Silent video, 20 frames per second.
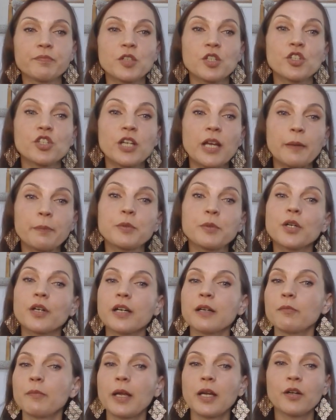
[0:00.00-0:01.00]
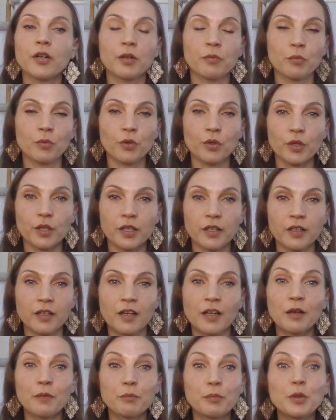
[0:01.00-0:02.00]
shaped her and made her
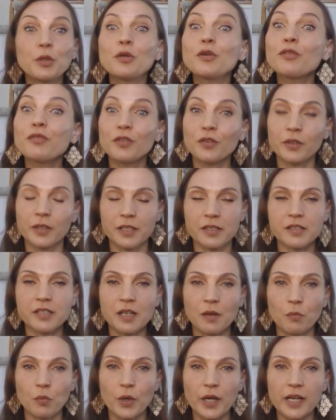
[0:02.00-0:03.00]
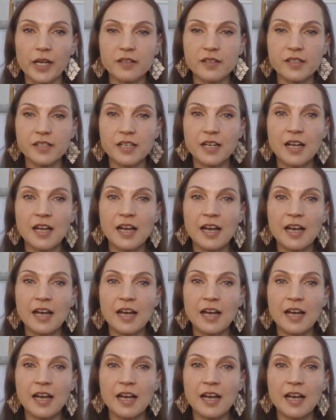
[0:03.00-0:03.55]
more beautiful in some ways.